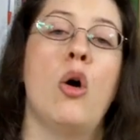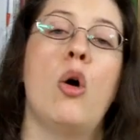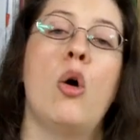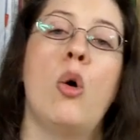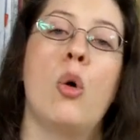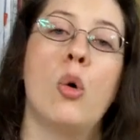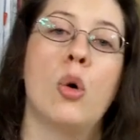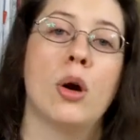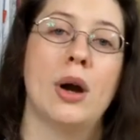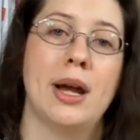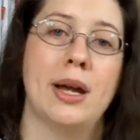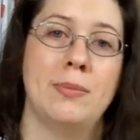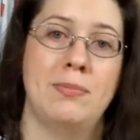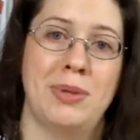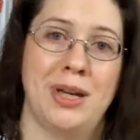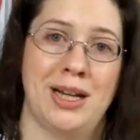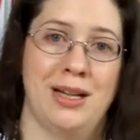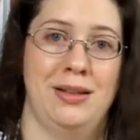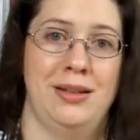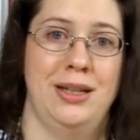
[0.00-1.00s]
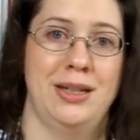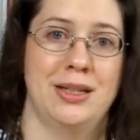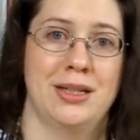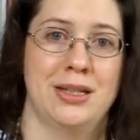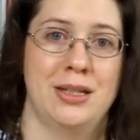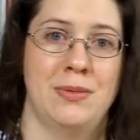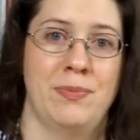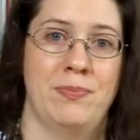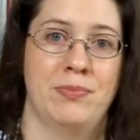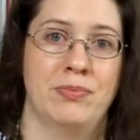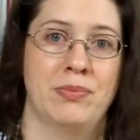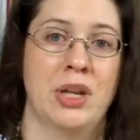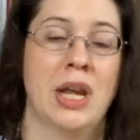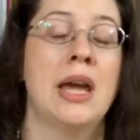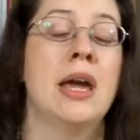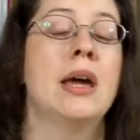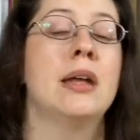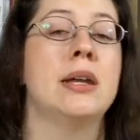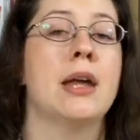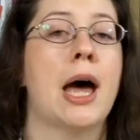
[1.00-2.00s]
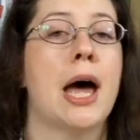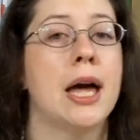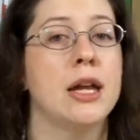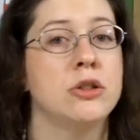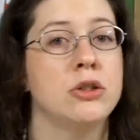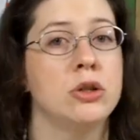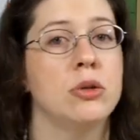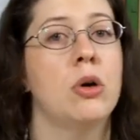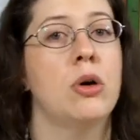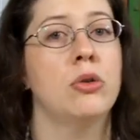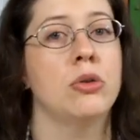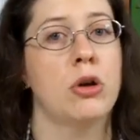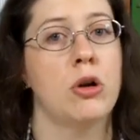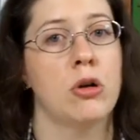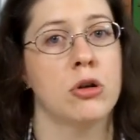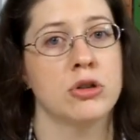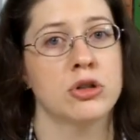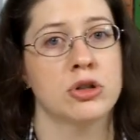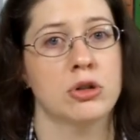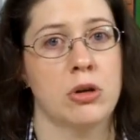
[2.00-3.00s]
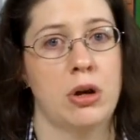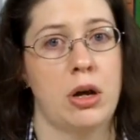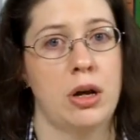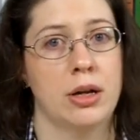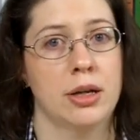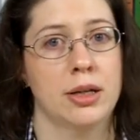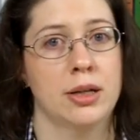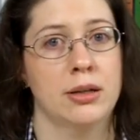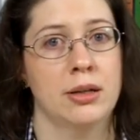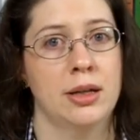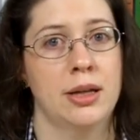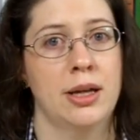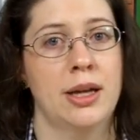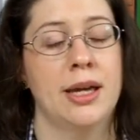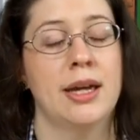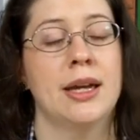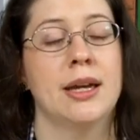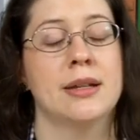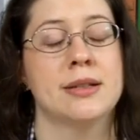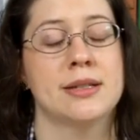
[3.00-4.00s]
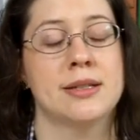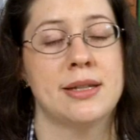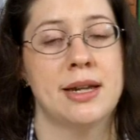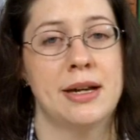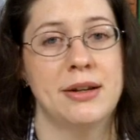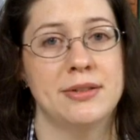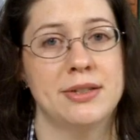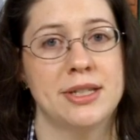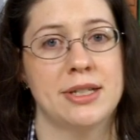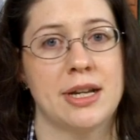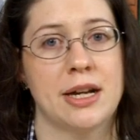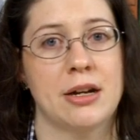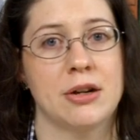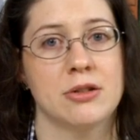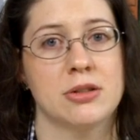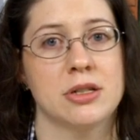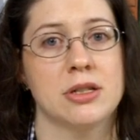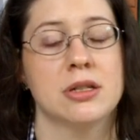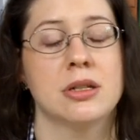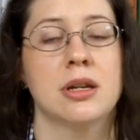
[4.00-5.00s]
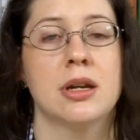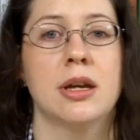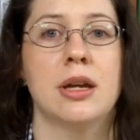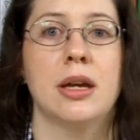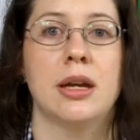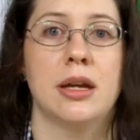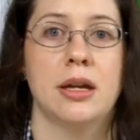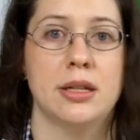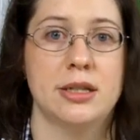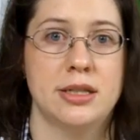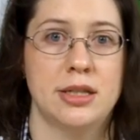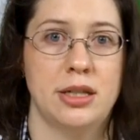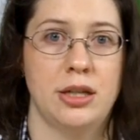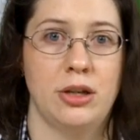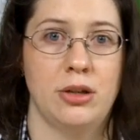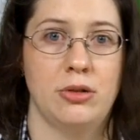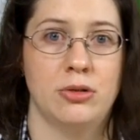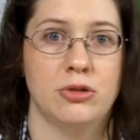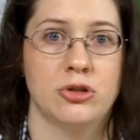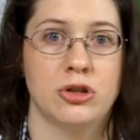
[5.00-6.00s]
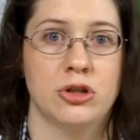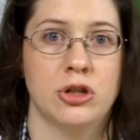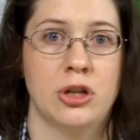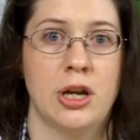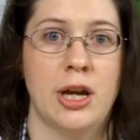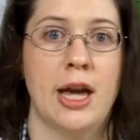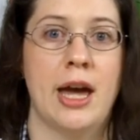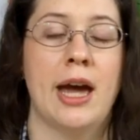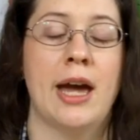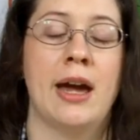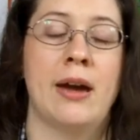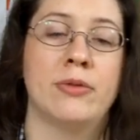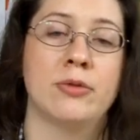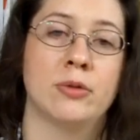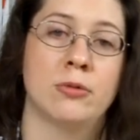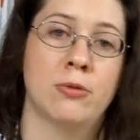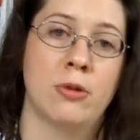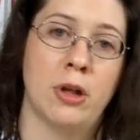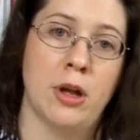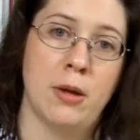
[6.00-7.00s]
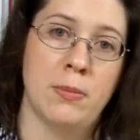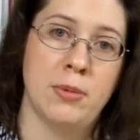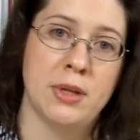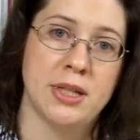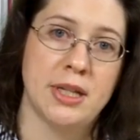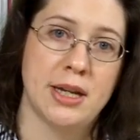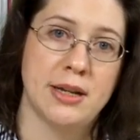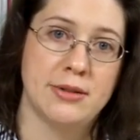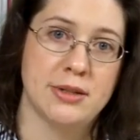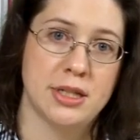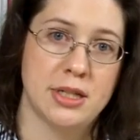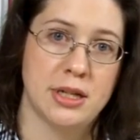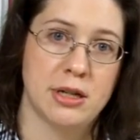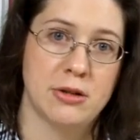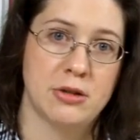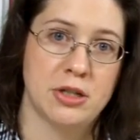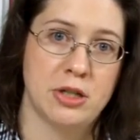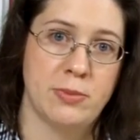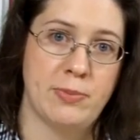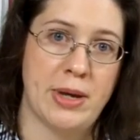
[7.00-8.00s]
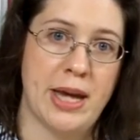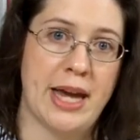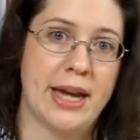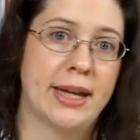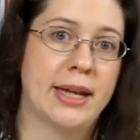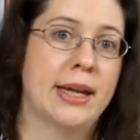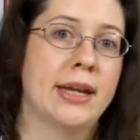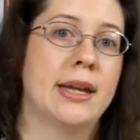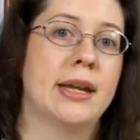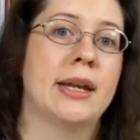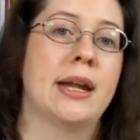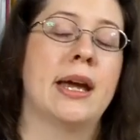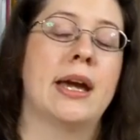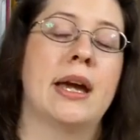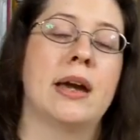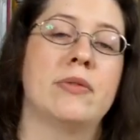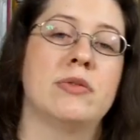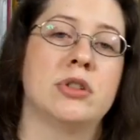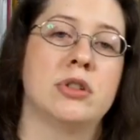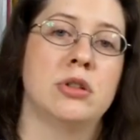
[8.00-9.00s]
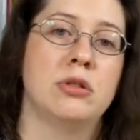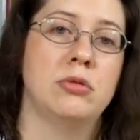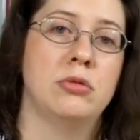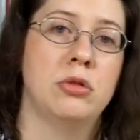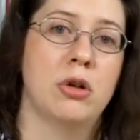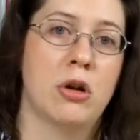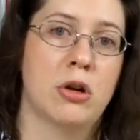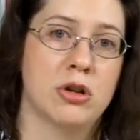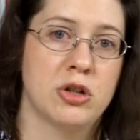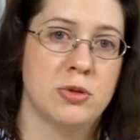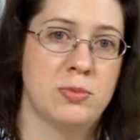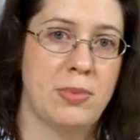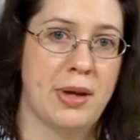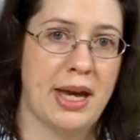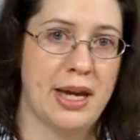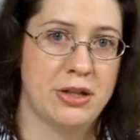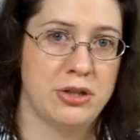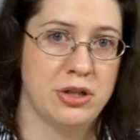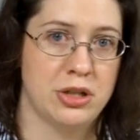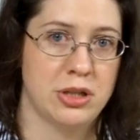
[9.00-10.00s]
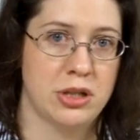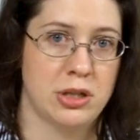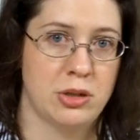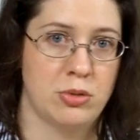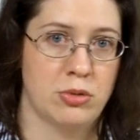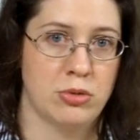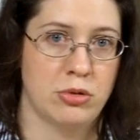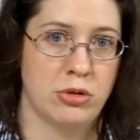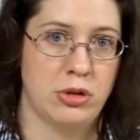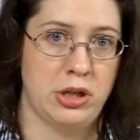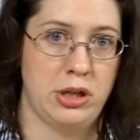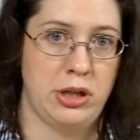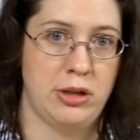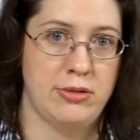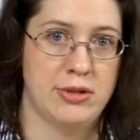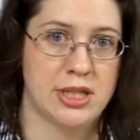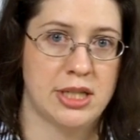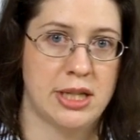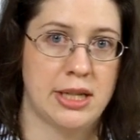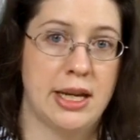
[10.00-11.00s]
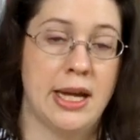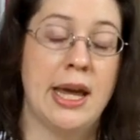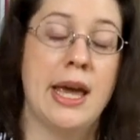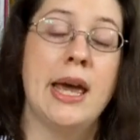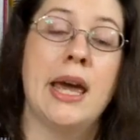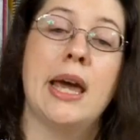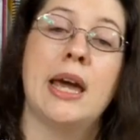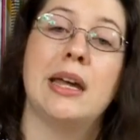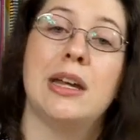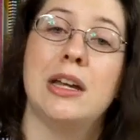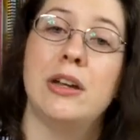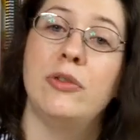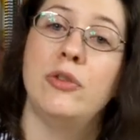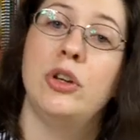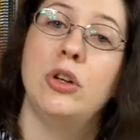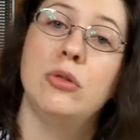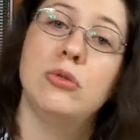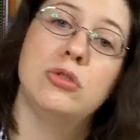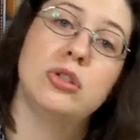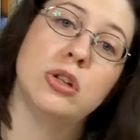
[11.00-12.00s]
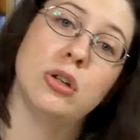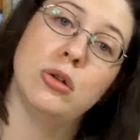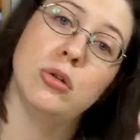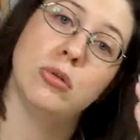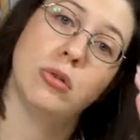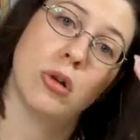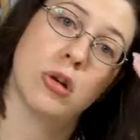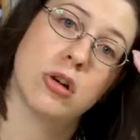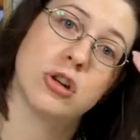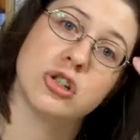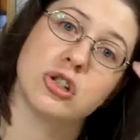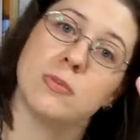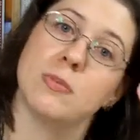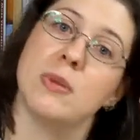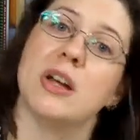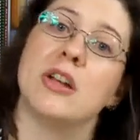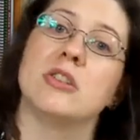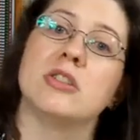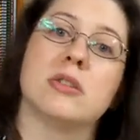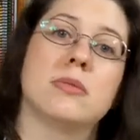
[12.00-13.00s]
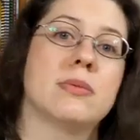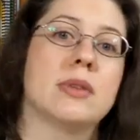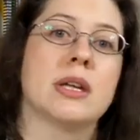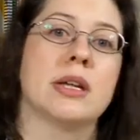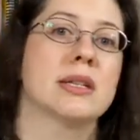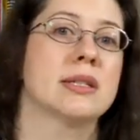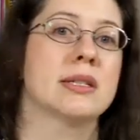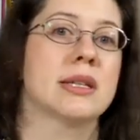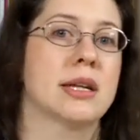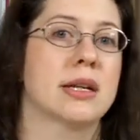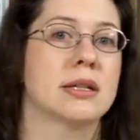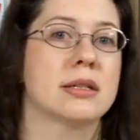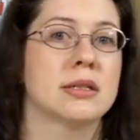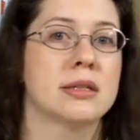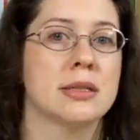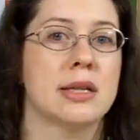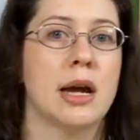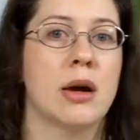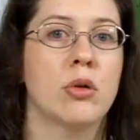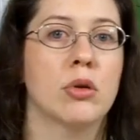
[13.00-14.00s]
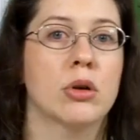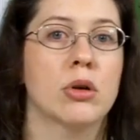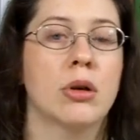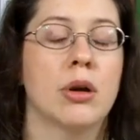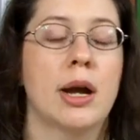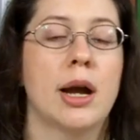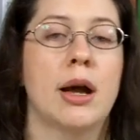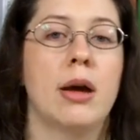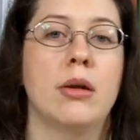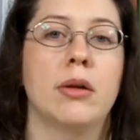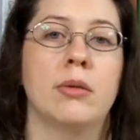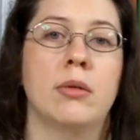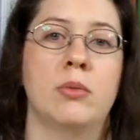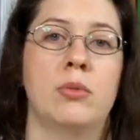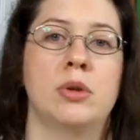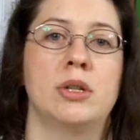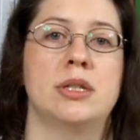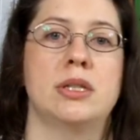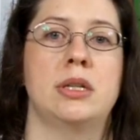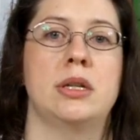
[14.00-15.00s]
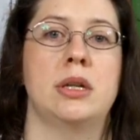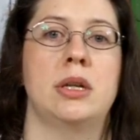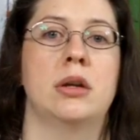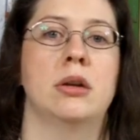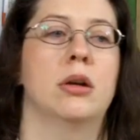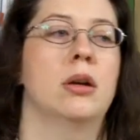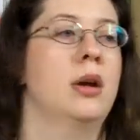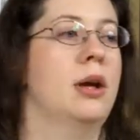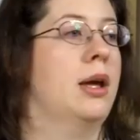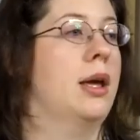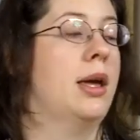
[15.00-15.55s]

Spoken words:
or a Pickl-It. Now, I do own a harsh crock. It's downstairs. It's huge. I have to run up and downstairs to pack it, and I have to do large batches in order to use it. And if you do large amounts of things like sauerkraut once a year,